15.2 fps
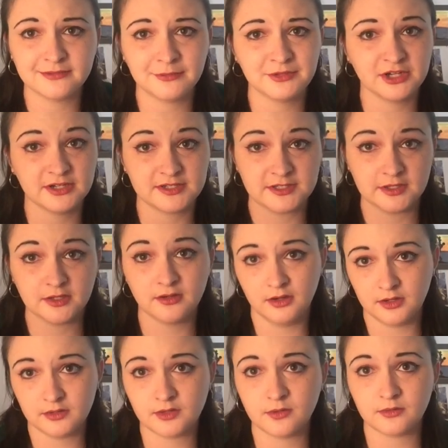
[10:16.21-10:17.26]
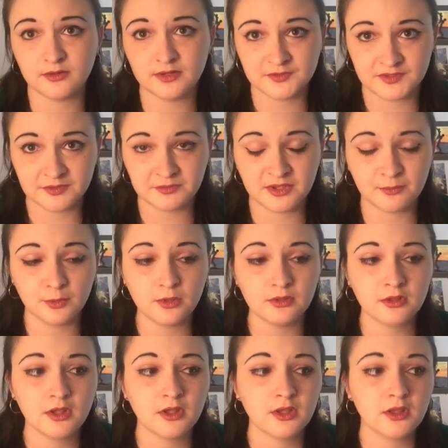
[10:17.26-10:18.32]
maybe not as hardcore as some
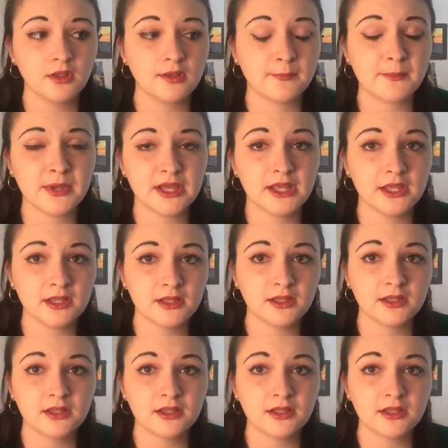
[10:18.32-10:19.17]
people, but